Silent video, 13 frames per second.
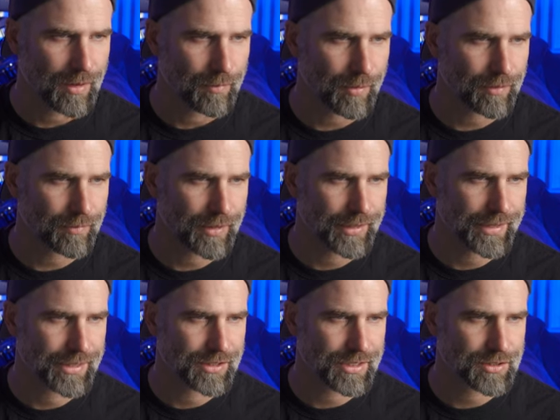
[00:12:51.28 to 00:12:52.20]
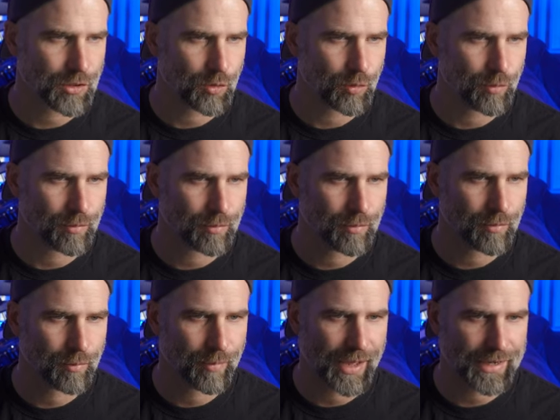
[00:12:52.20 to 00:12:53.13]
but I can just go
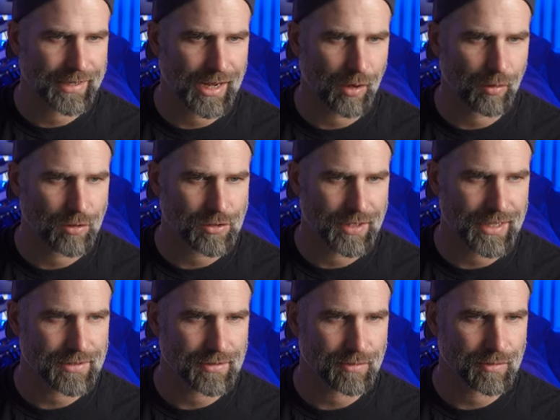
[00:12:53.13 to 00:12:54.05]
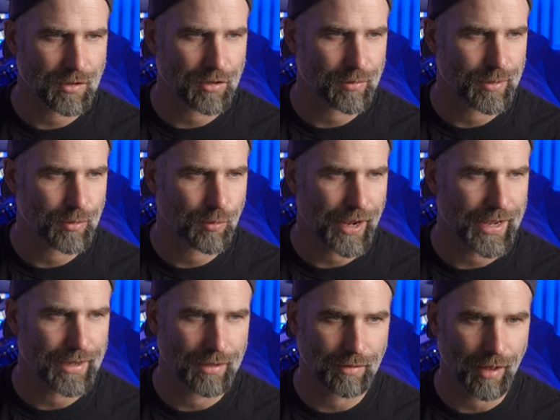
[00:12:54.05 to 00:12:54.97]
back now because that's gonna be
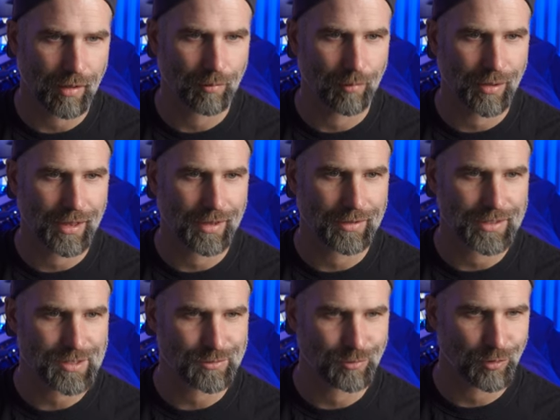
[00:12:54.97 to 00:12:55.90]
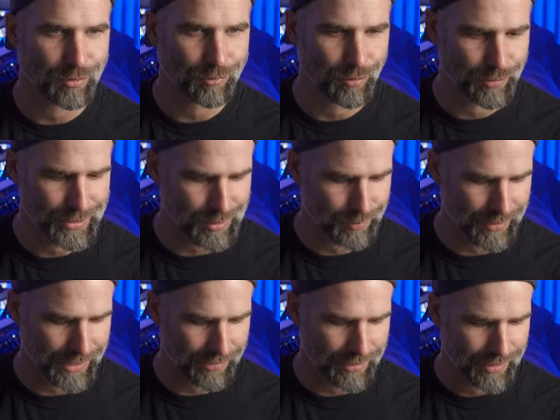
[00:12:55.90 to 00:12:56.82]
way unbalanced for, for this
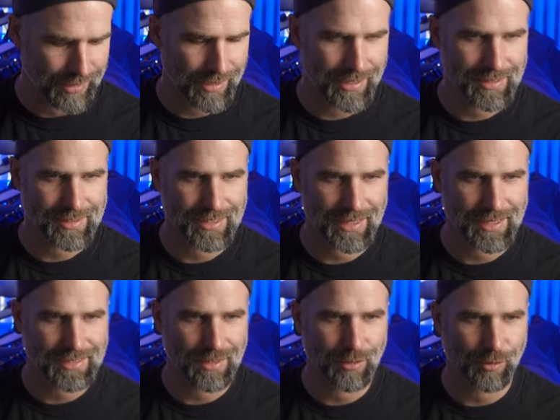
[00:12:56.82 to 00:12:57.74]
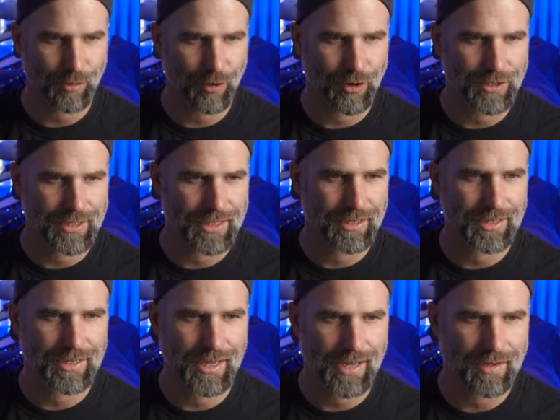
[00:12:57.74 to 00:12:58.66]
beer, and says thirteen
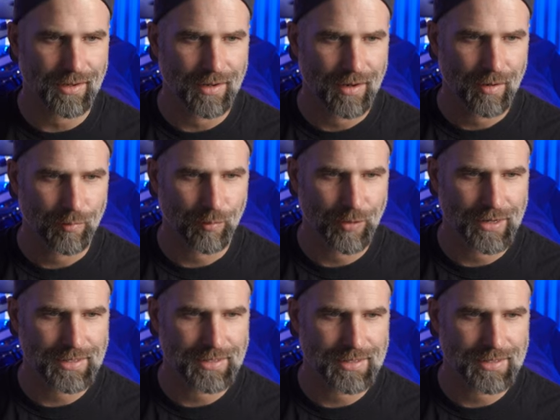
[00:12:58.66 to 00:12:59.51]
again, press